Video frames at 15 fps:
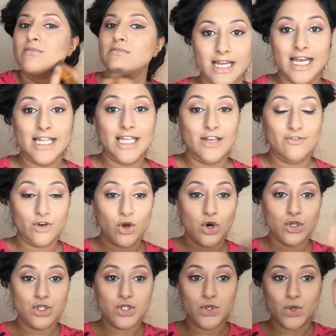And then for
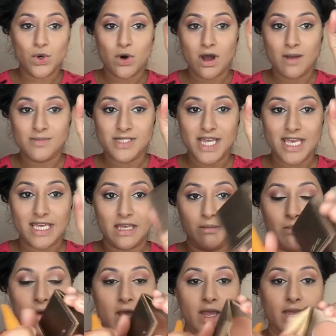contour, I'm
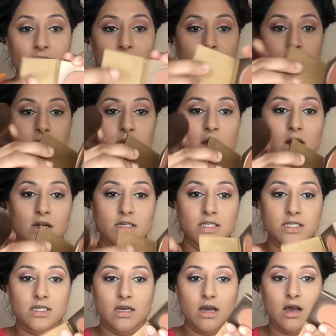taking my
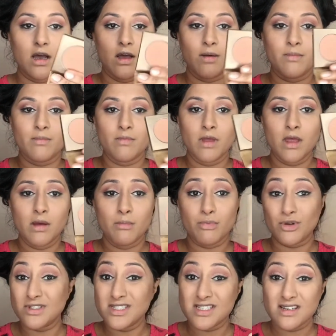Tarte
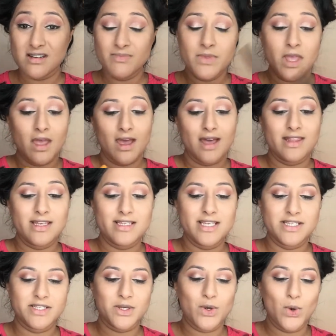bronzer, and this
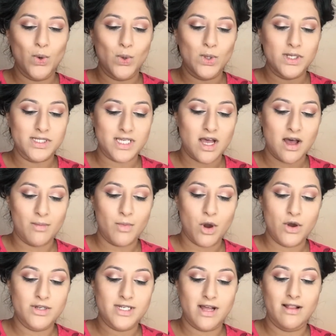is called
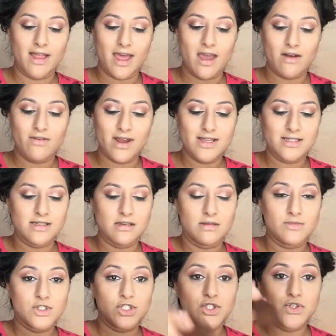Hotel Heiress, and
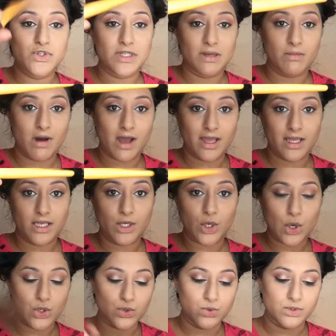I'm just using my
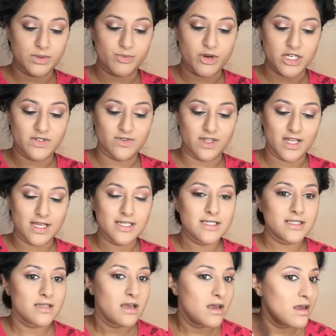Eco Tools brush for
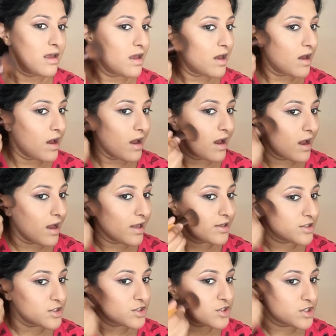this
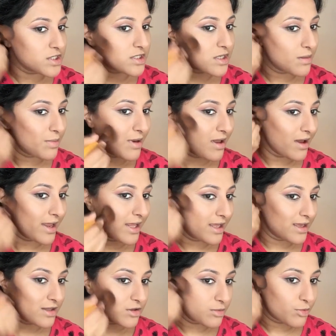and just
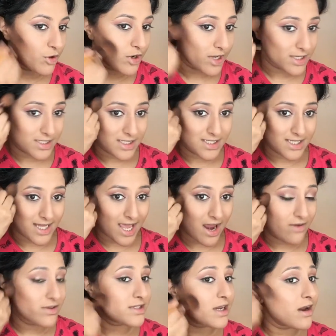applying the product into the
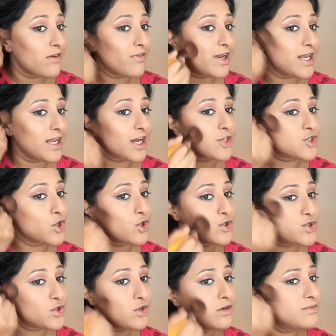areas that I really like to
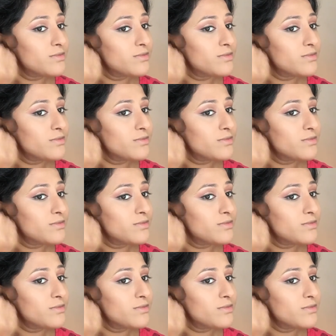contour.